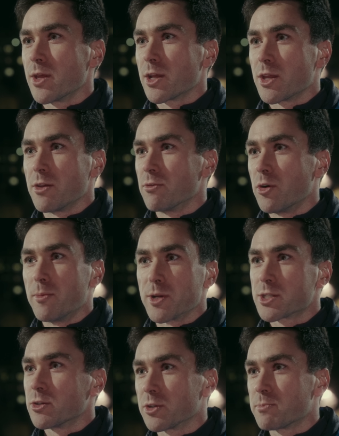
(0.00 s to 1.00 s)
You're
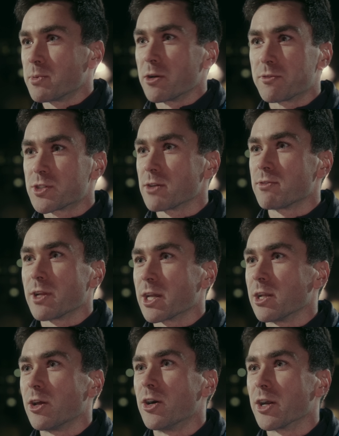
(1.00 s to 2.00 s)
almost sort of both shuffling
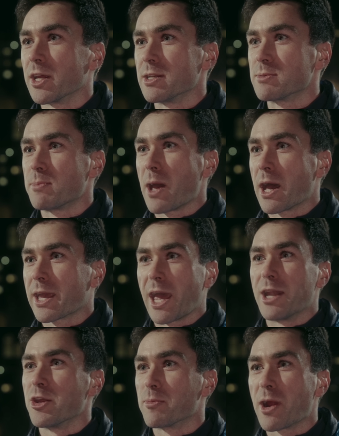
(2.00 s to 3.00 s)
along and
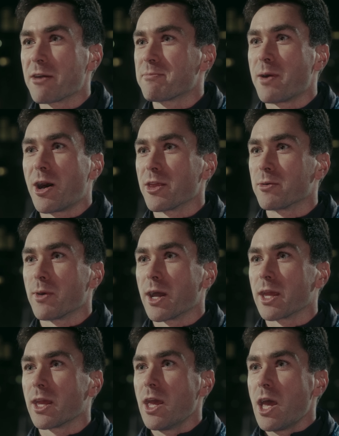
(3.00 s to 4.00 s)
getting your breath part of the
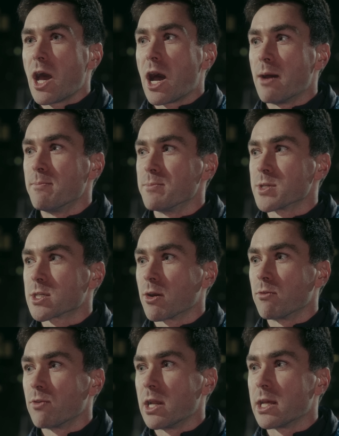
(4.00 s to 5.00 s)
way. So
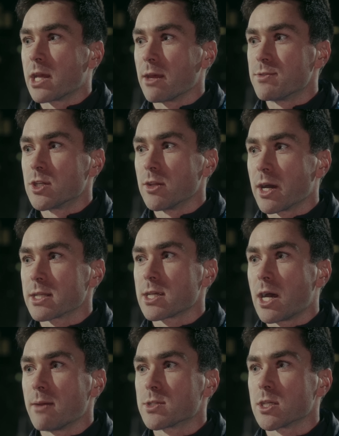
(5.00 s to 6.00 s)
it really gives you that
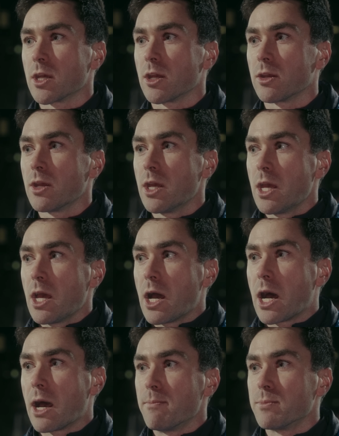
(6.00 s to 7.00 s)
time to
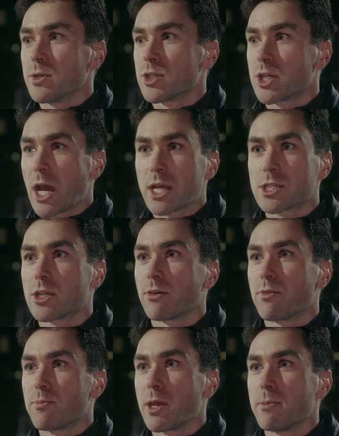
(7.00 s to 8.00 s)
share
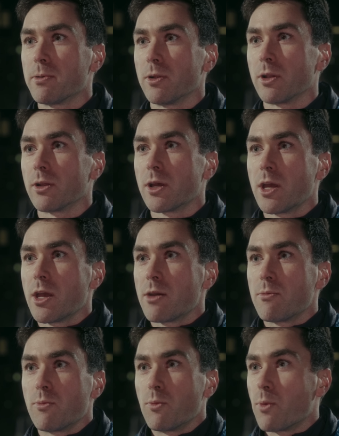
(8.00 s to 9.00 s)
stuff with people
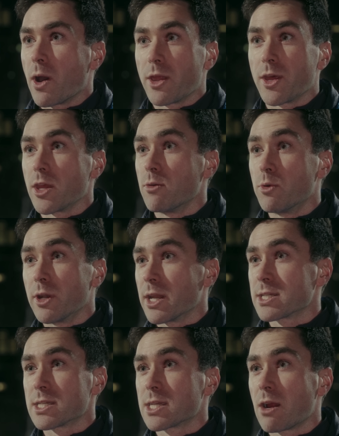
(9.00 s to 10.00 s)
that you wouldn't
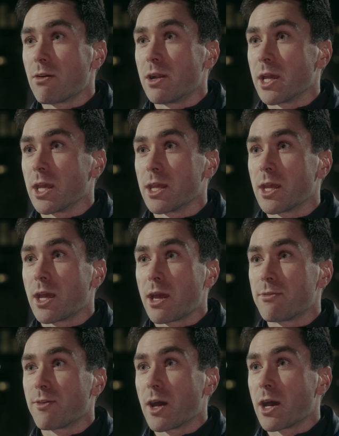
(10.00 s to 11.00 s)
necessarily
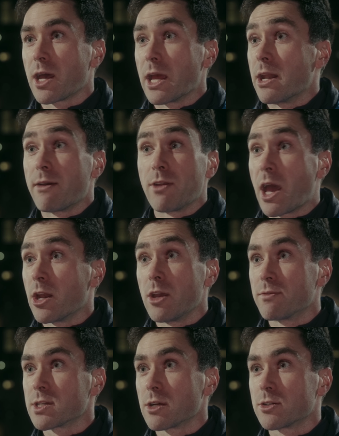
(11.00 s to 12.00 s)
if in any
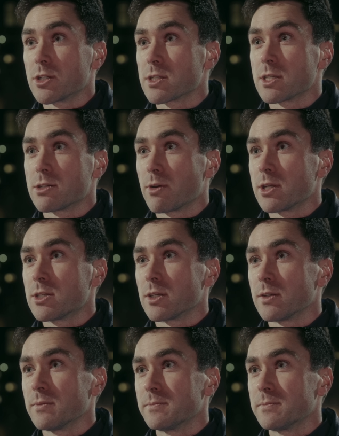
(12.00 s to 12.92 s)
other social situation.